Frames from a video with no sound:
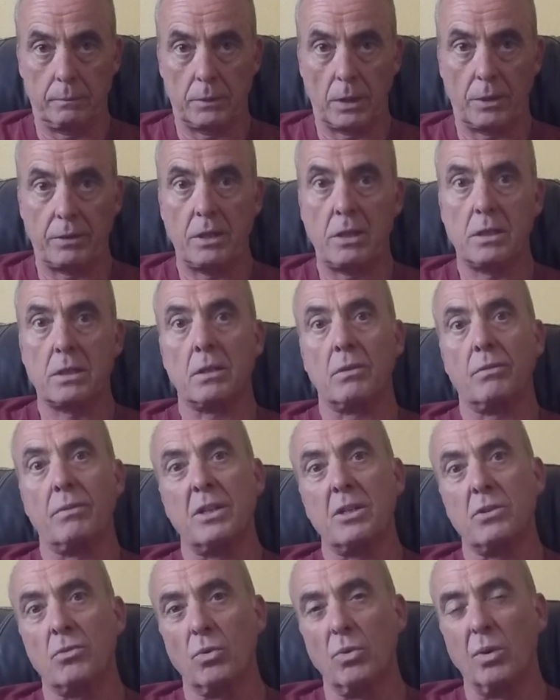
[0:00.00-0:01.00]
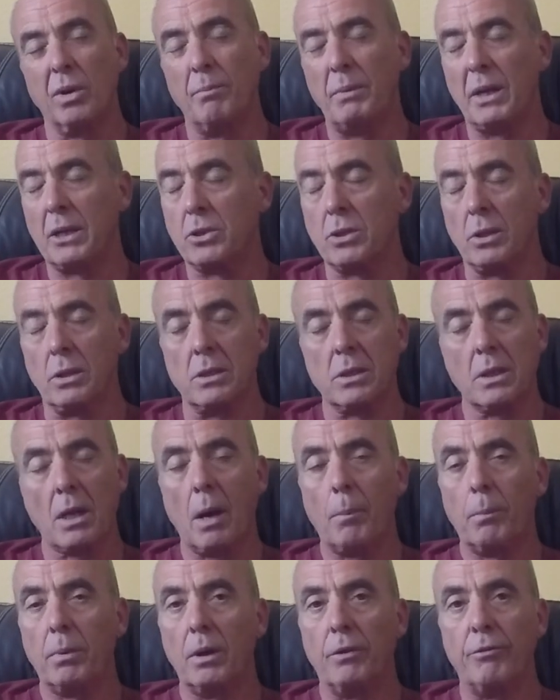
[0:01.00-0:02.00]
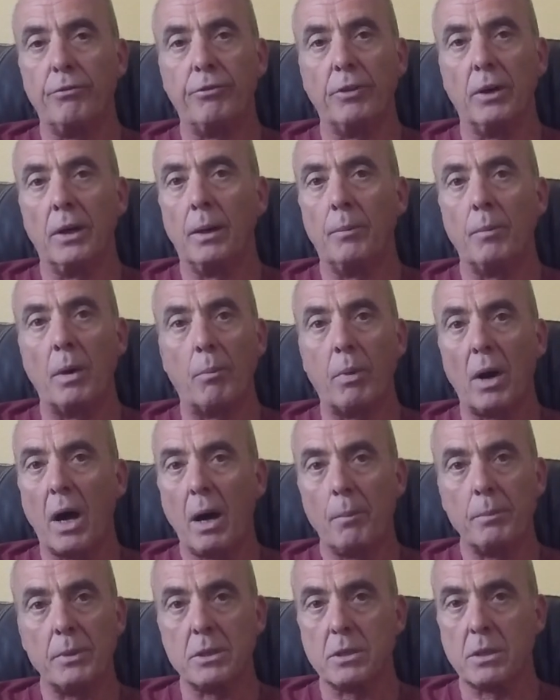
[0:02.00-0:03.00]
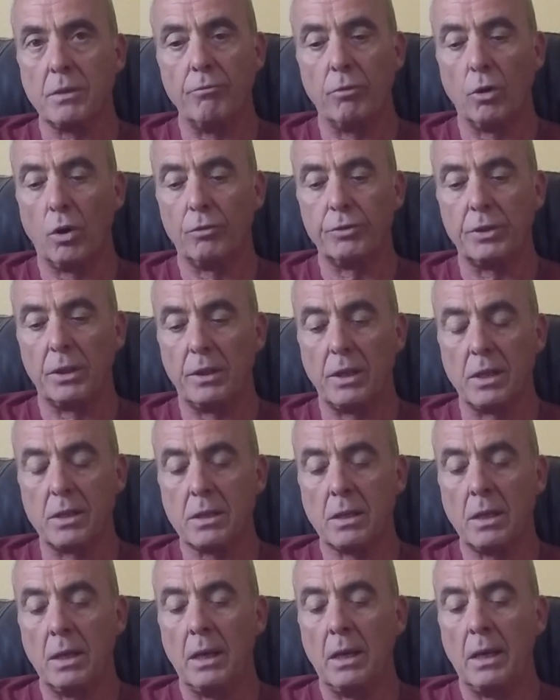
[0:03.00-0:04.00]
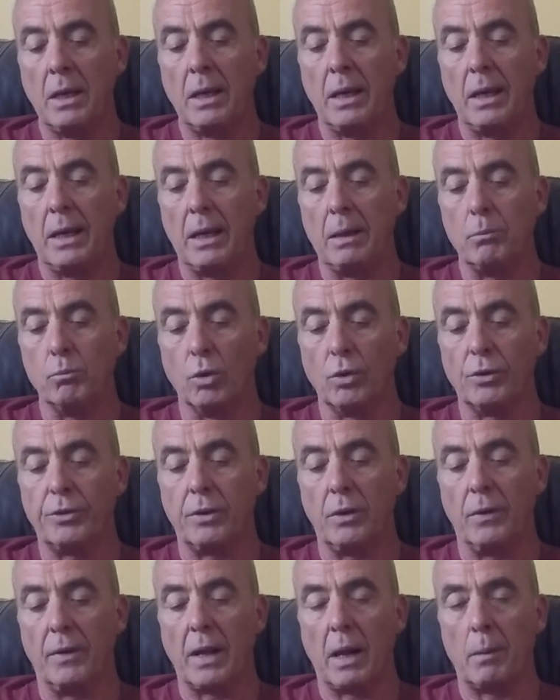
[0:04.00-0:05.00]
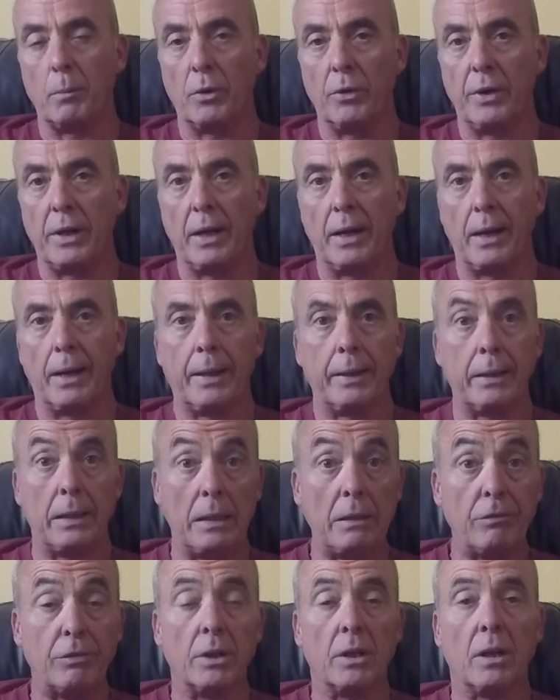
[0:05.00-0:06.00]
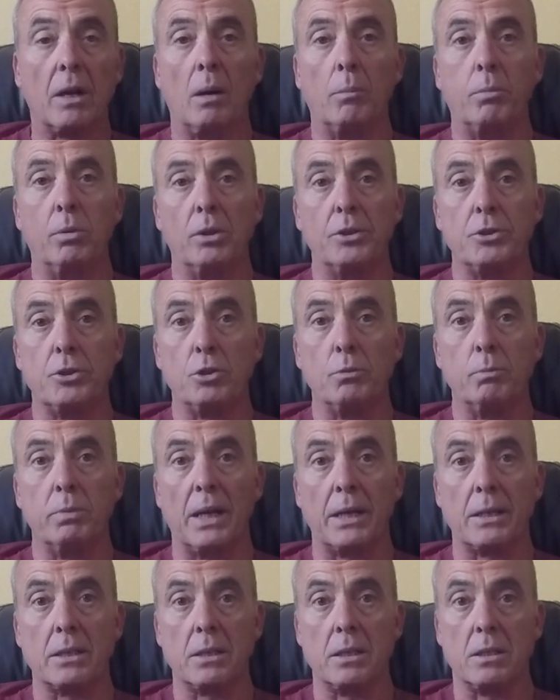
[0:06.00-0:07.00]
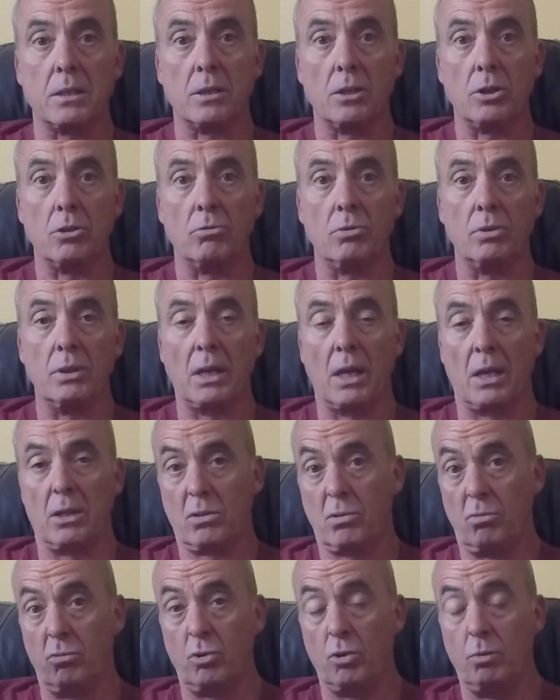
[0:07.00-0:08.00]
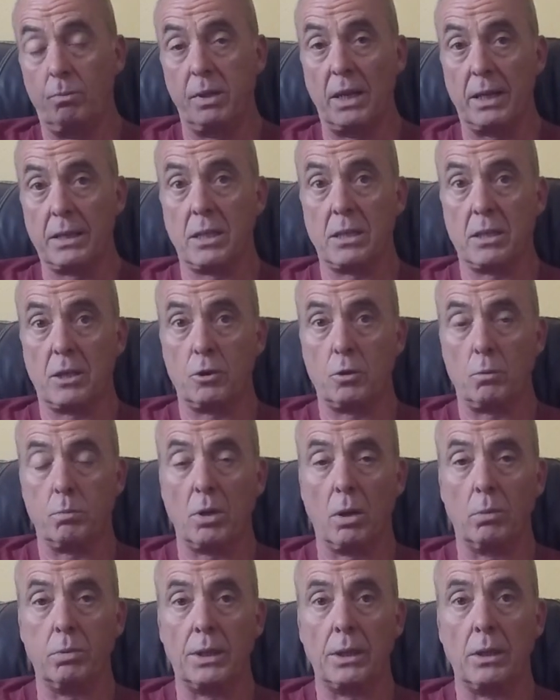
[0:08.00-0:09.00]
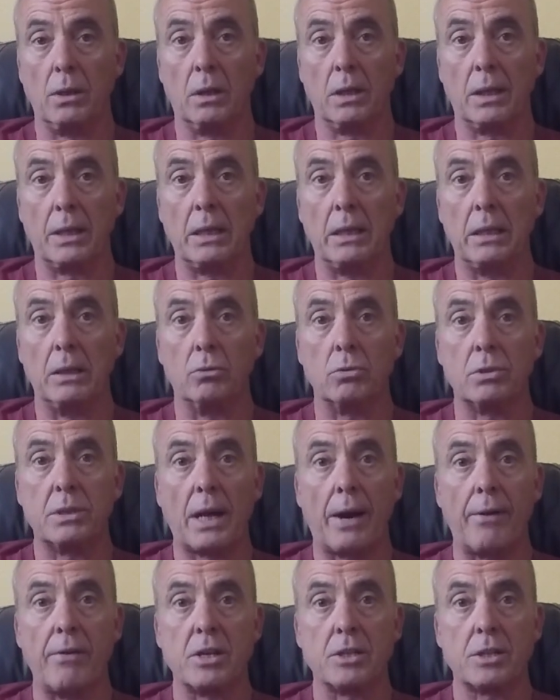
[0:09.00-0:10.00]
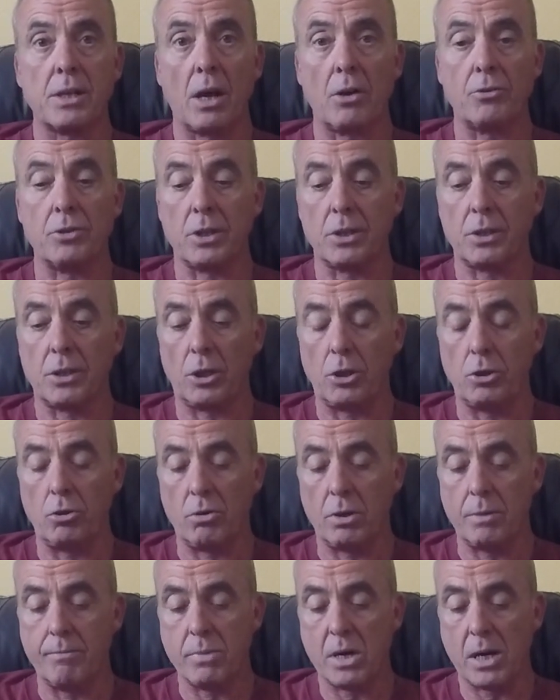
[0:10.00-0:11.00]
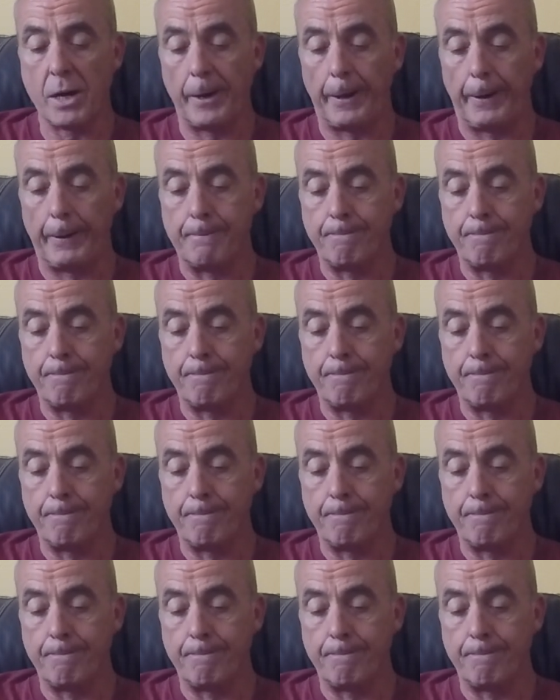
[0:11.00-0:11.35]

These are all a mixture. There's a couple of apartments involved in this in Murcia and Almeria, and even a couple of duplexes that you can get. So duplexes, as you probably know, are little terrace houses that you can buy.